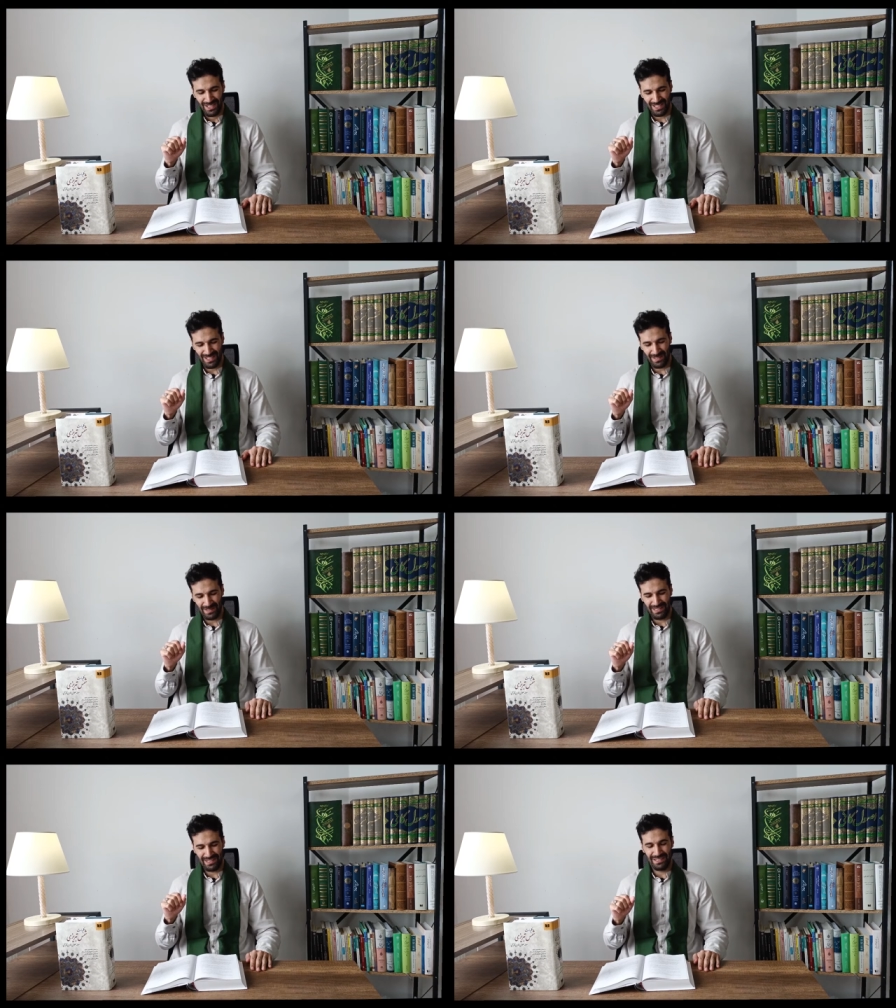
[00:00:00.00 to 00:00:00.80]

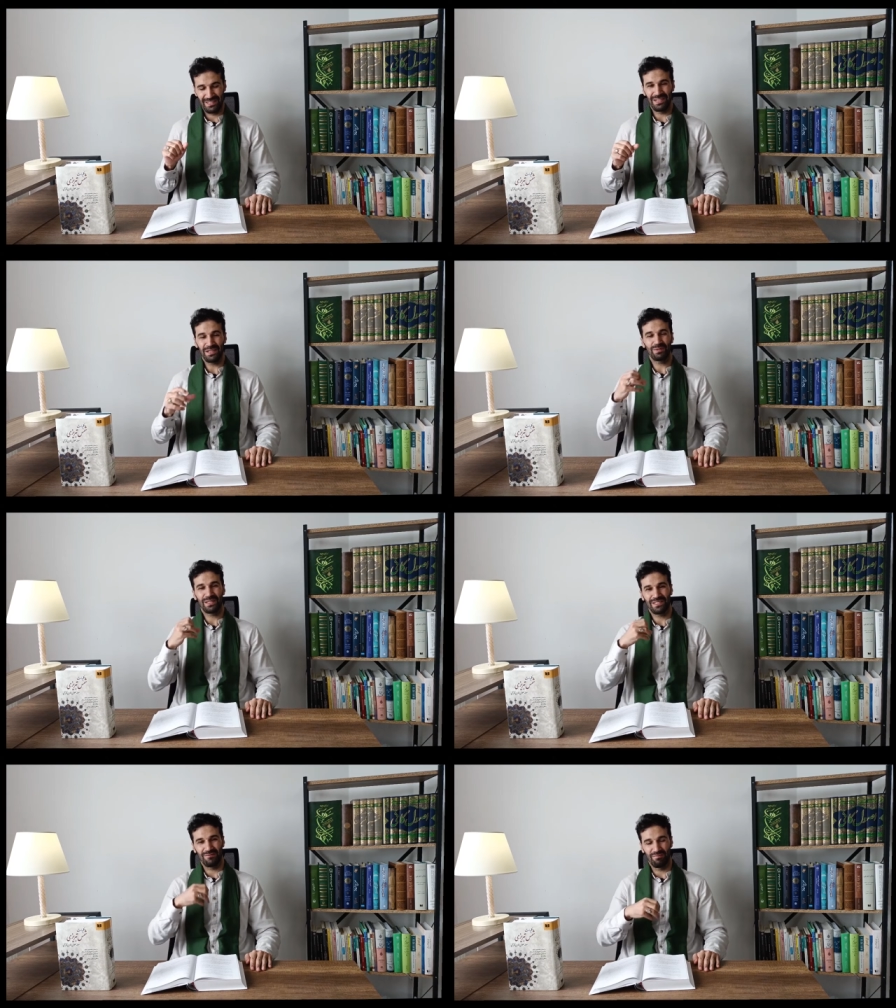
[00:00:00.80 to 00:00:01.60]
Uh, not
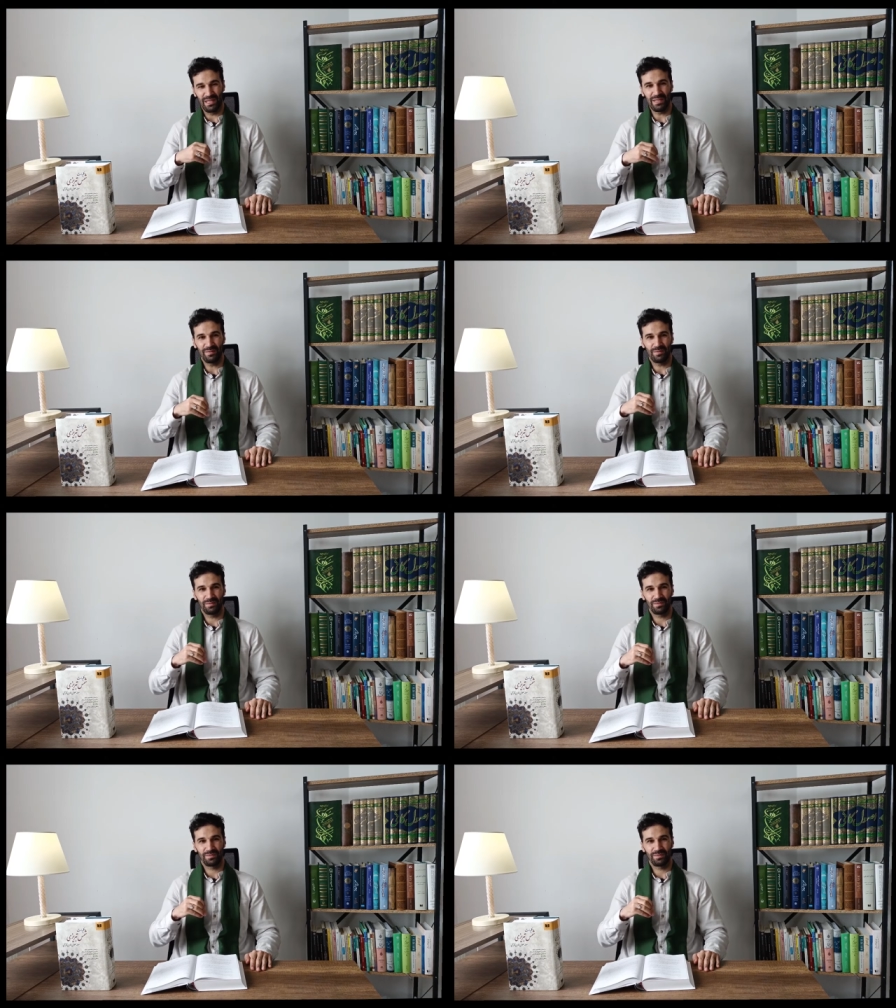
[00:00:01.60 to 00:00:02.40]
because of me,
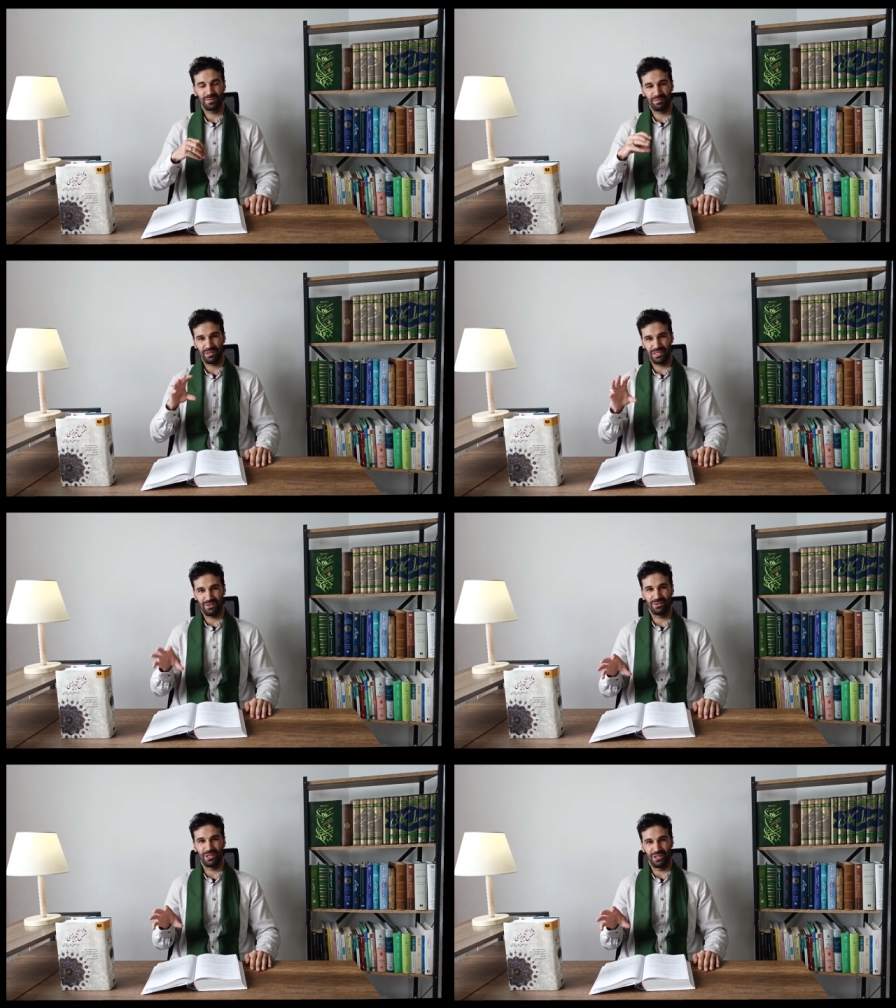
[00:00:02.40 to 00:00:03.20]
but because
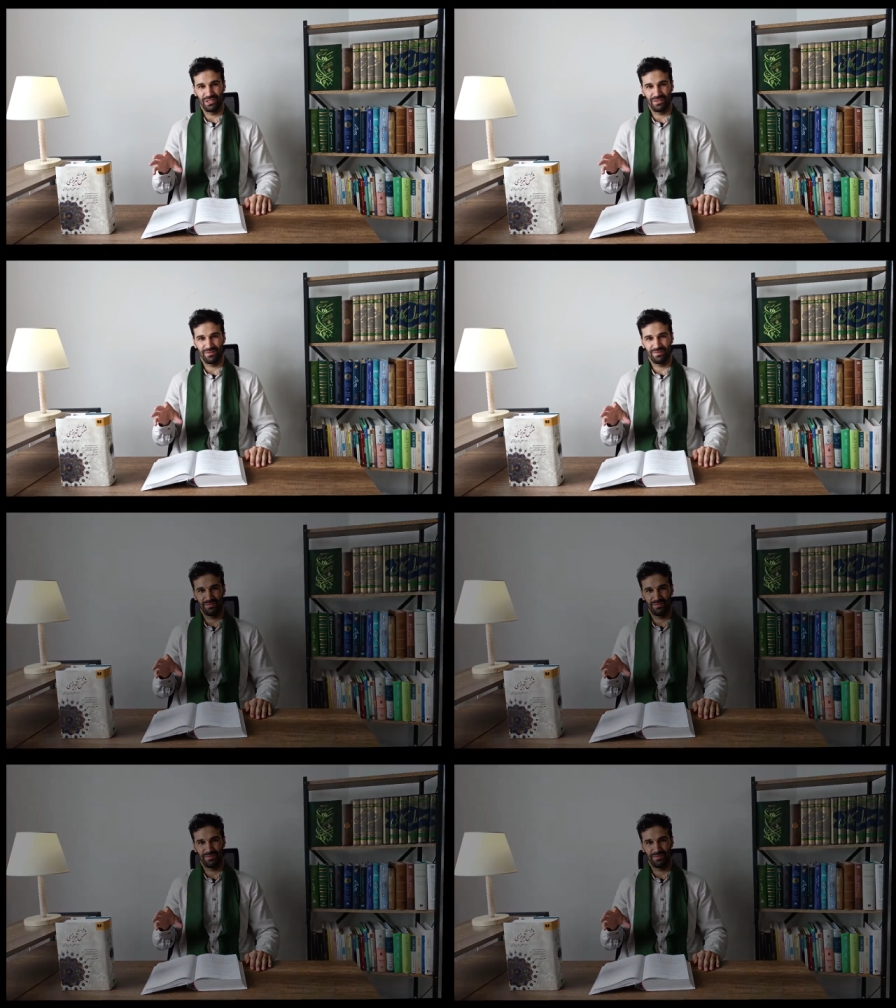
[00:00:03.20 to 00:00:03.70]
of God.